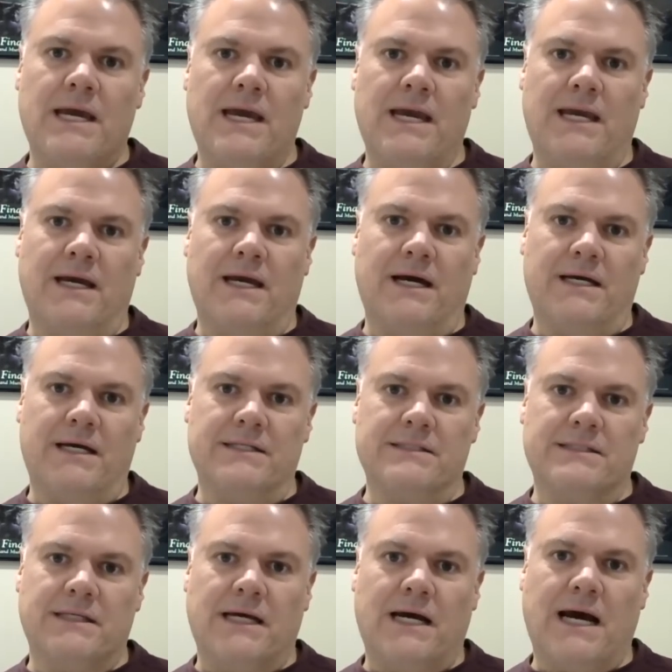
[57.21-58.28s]

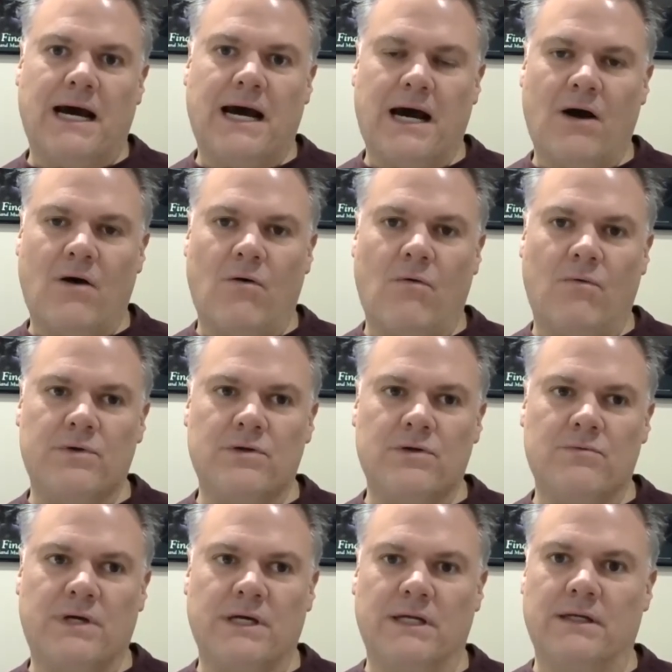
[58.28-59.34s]
and how
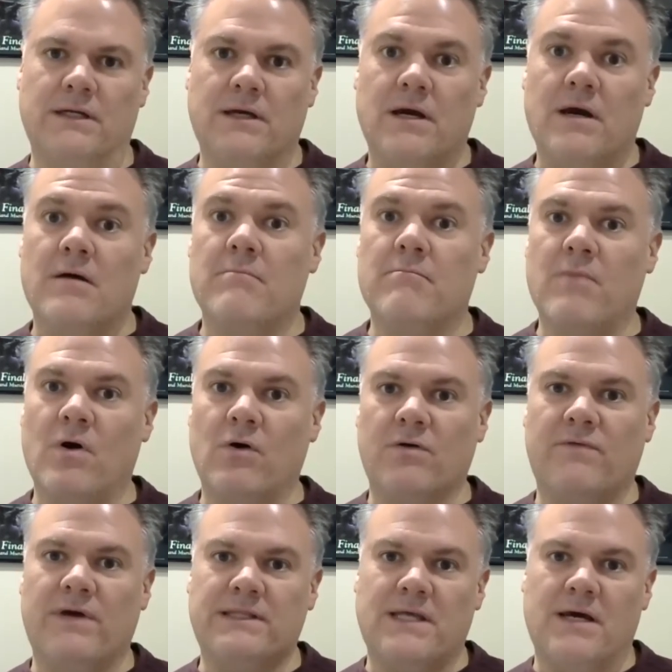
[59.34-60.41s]
you can
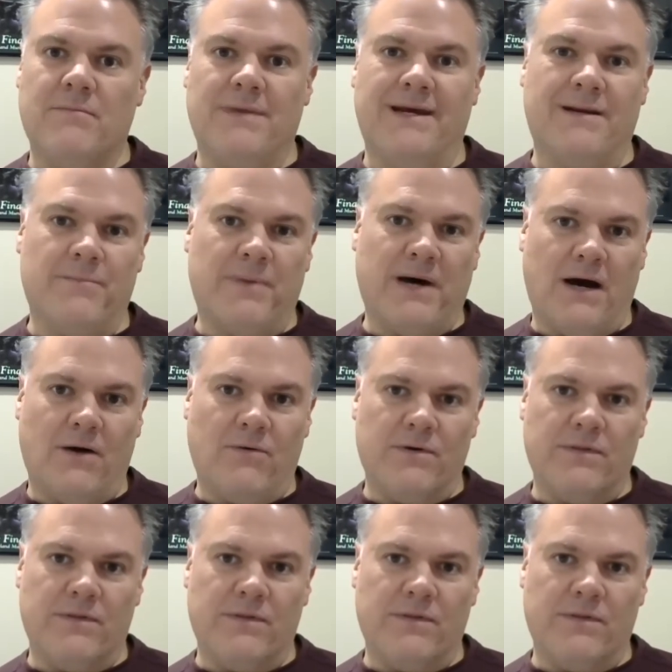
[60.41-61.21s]
motivate them and empower